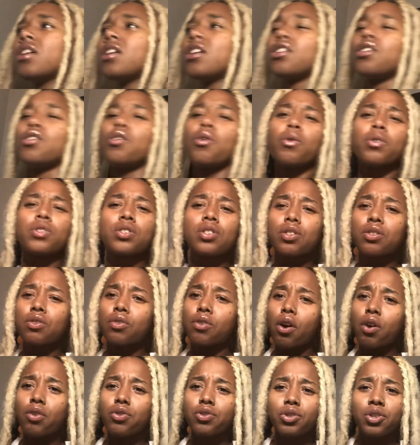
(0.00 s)
going to the
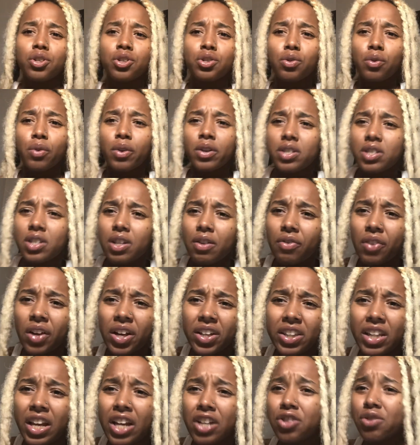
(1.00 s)
grocery store and stuff like
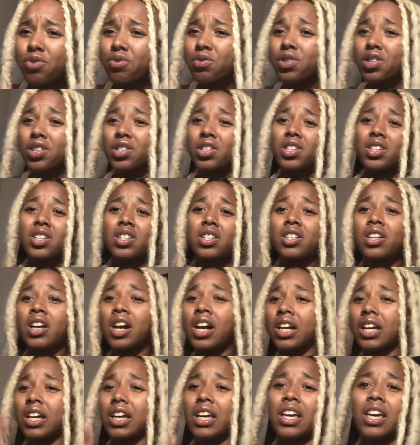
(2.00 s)
that, you just
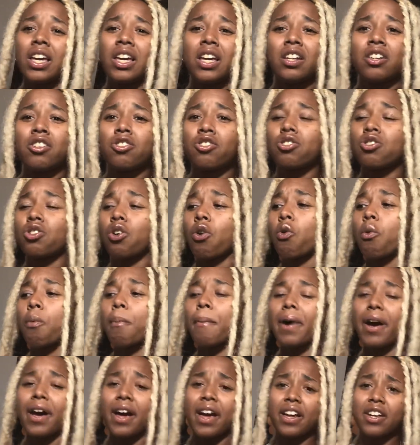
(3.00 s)
suck in so
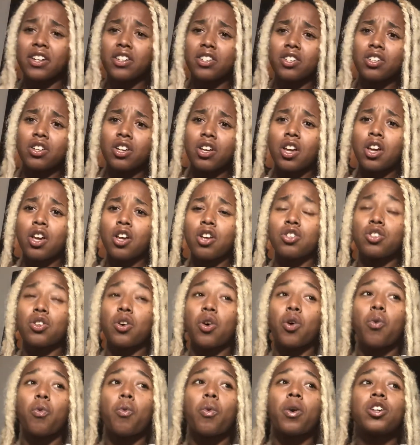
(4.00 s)
much. So
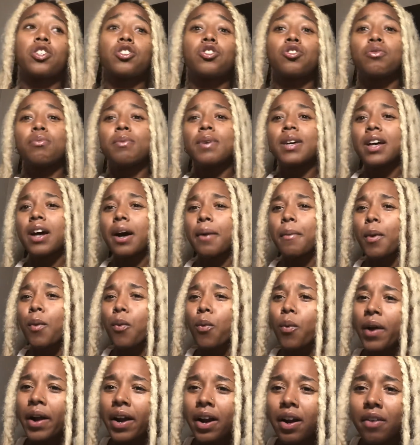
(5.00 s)
once you become
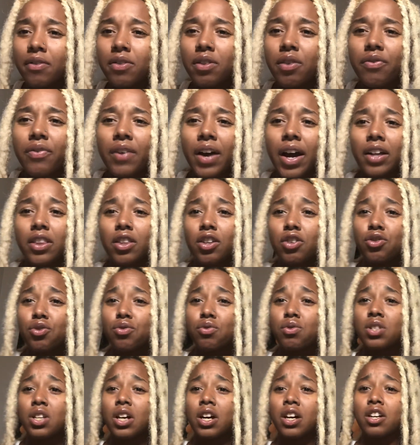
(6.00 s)
aware of the fact that you
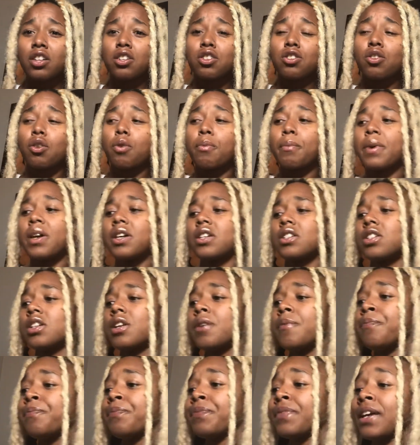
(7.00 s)
suck in so much,
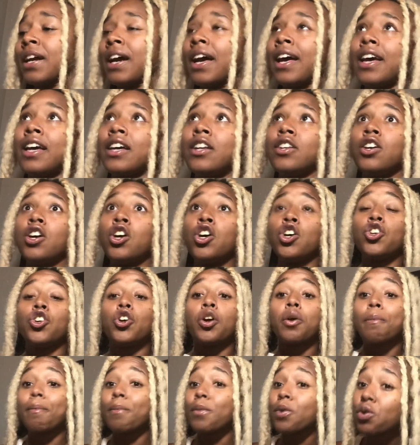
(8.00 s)
and your
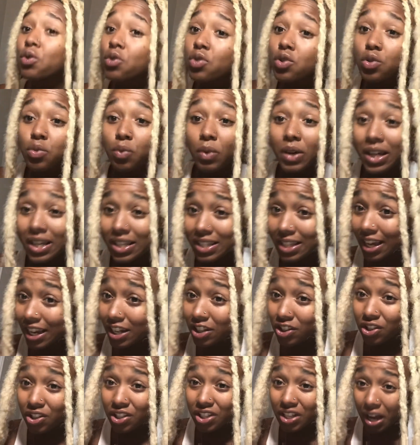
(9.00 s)
mood swings ain't
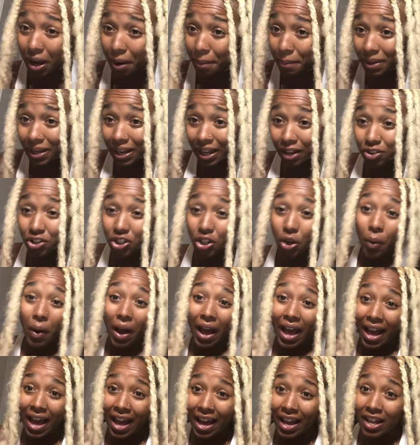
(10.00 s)
just coming out your
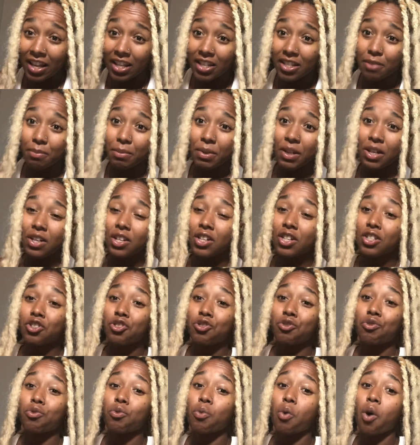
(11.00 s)
ass because
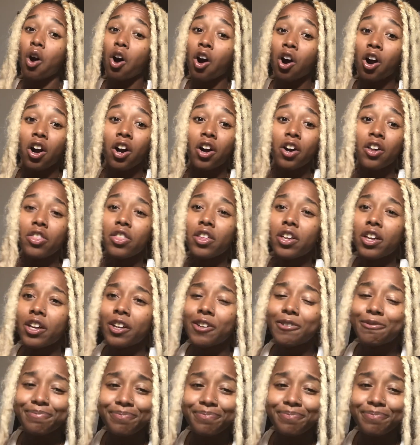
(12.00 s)
you are the